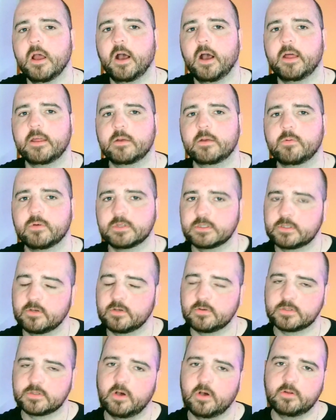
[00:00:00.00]
I think once
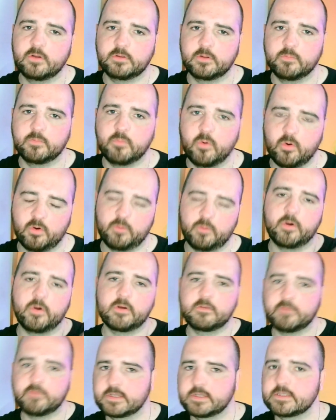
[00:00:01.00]
the more
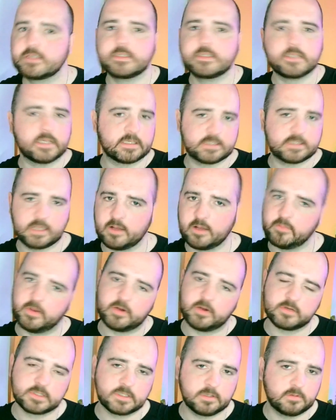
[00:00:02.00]
bug fixes and things that come out,